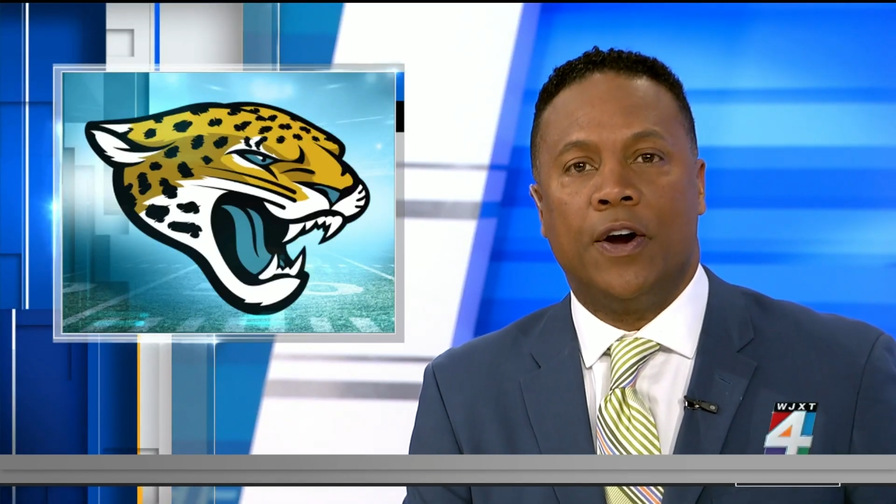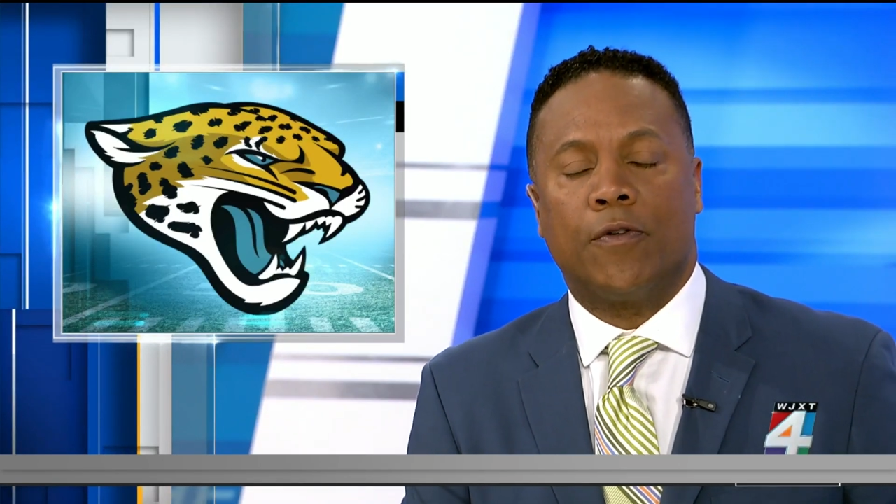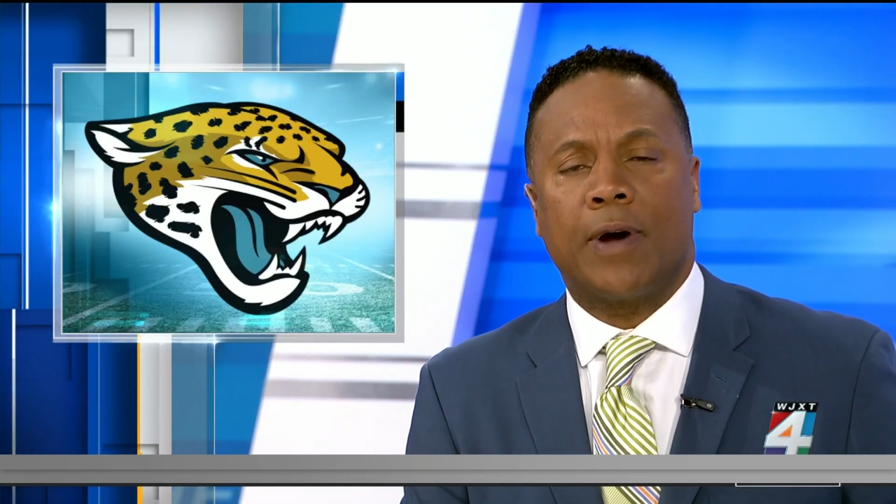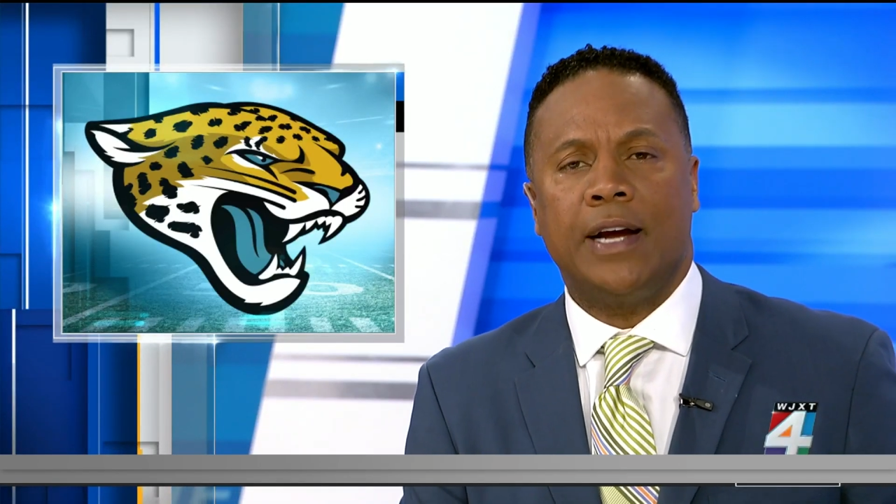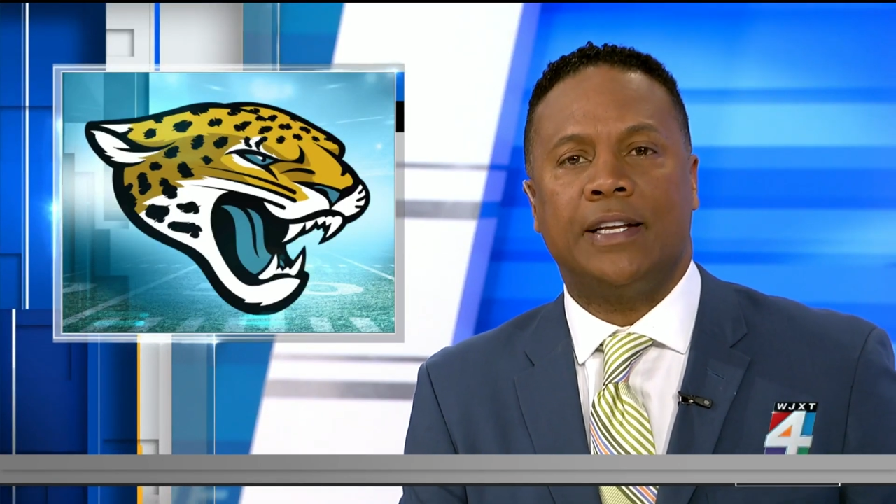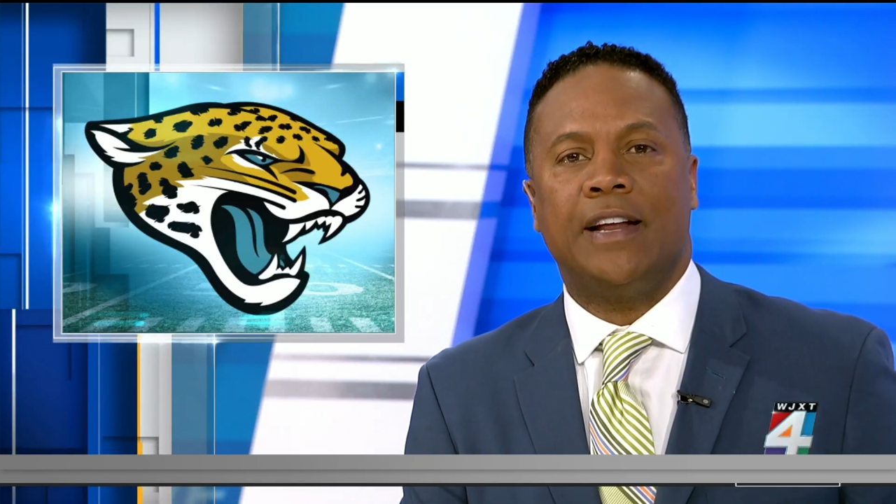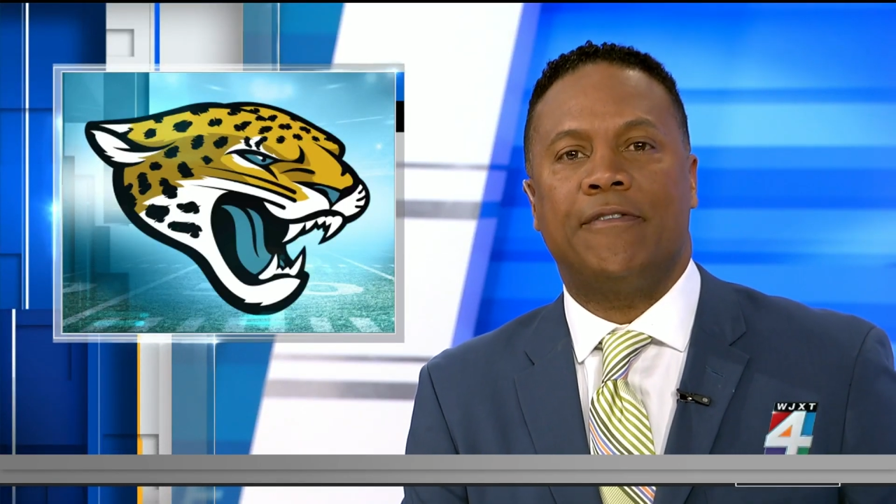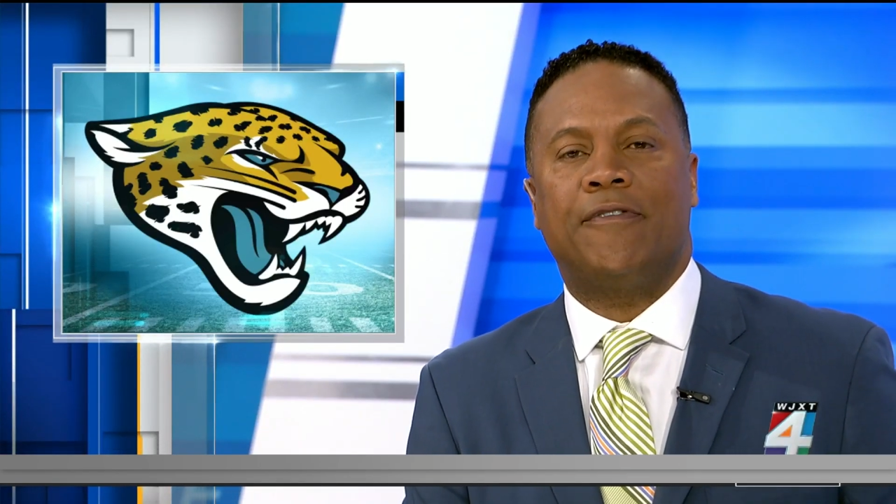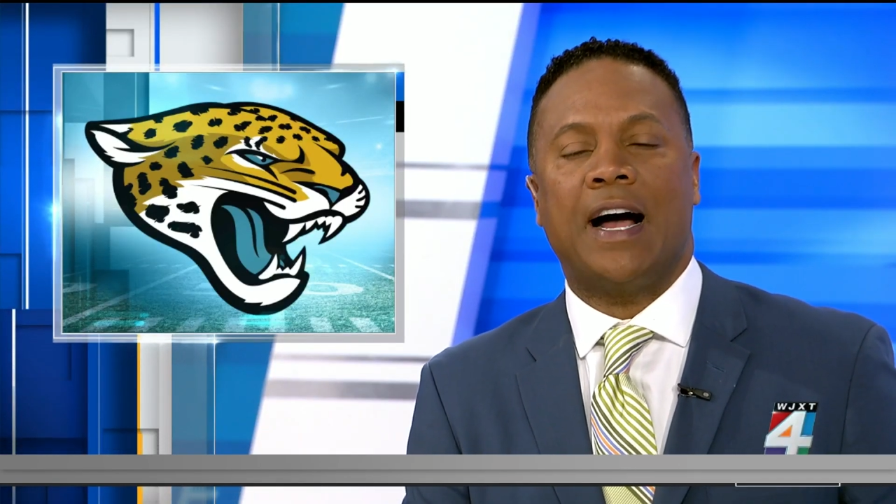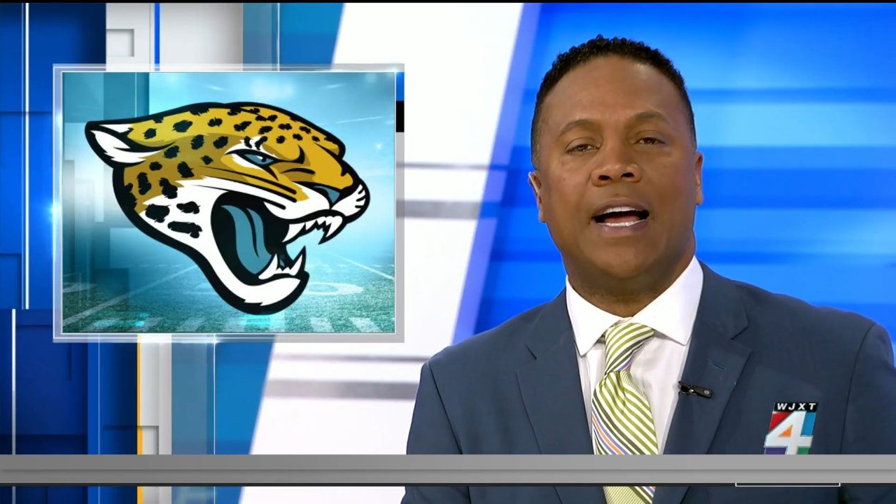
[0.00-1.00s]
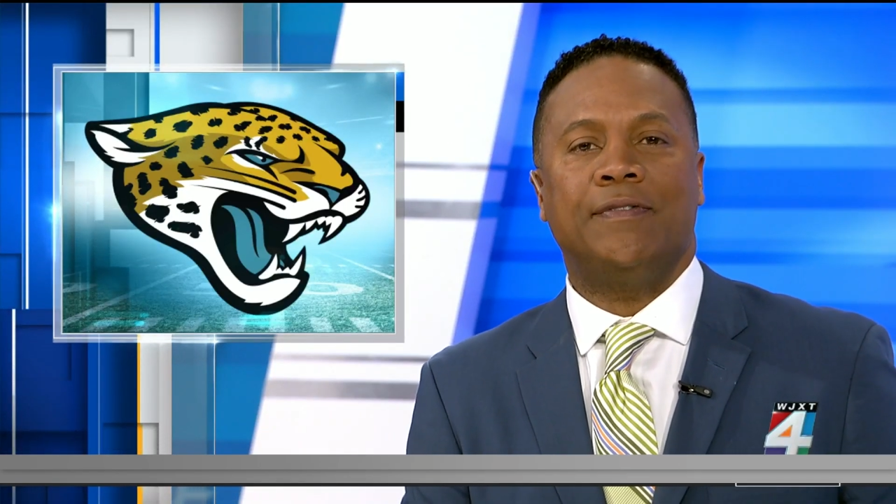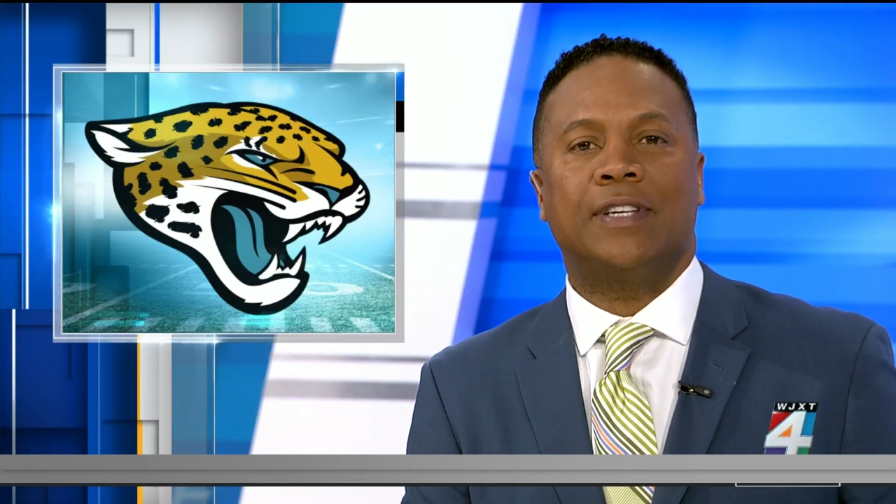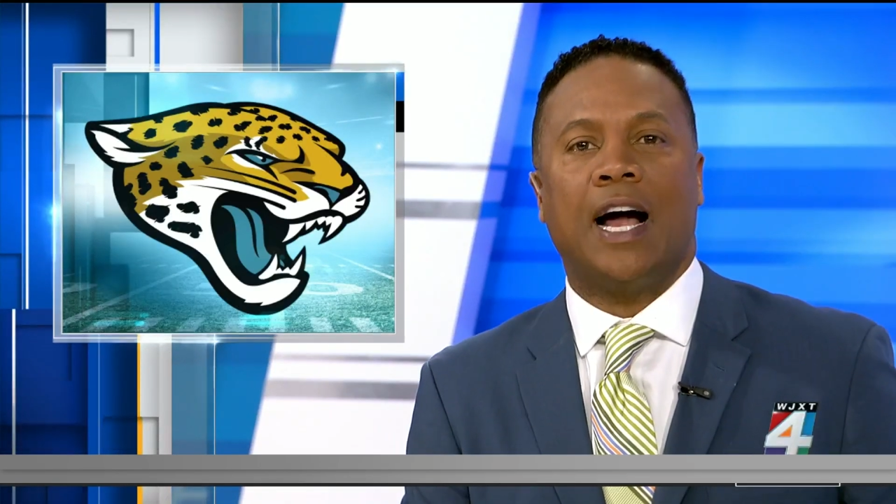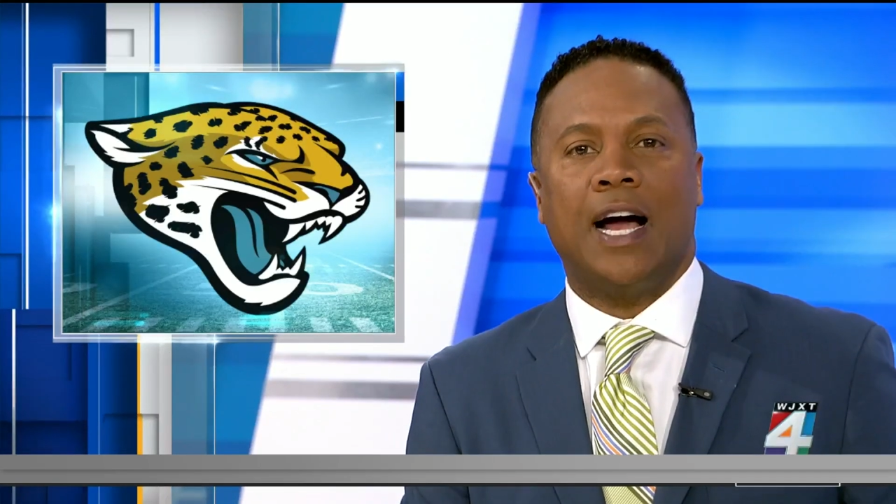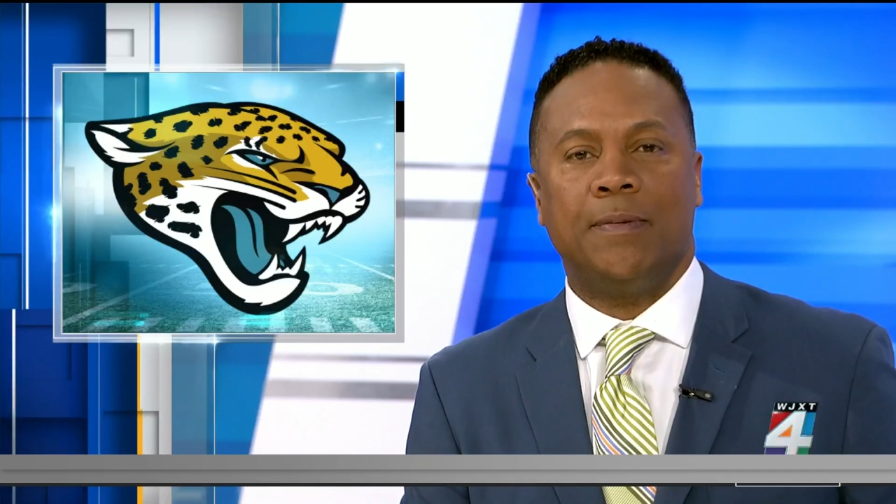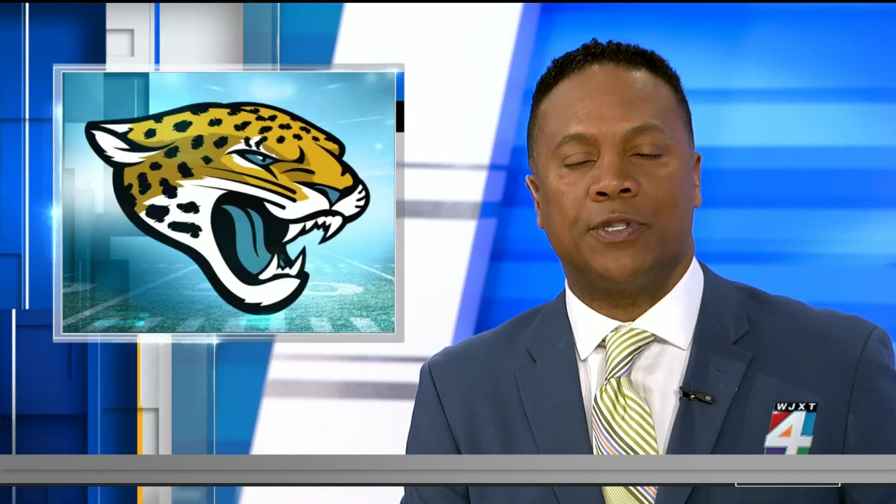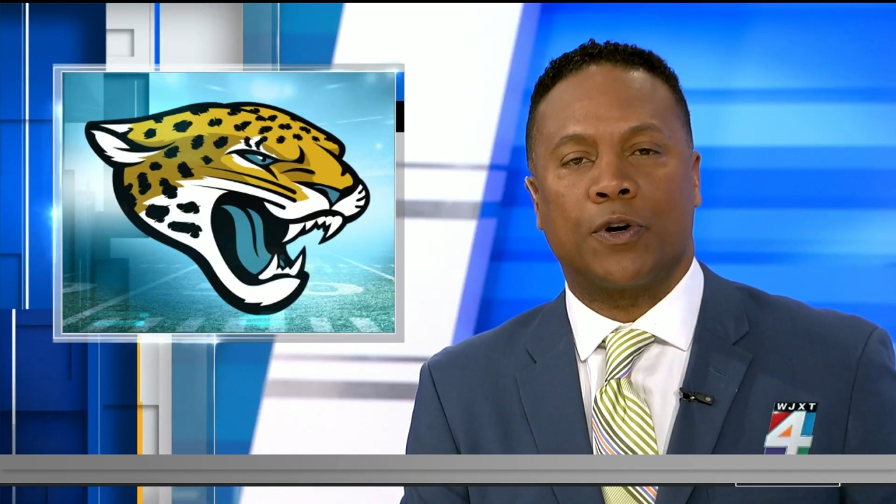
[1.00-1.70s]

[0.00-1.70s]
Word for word: raked in five times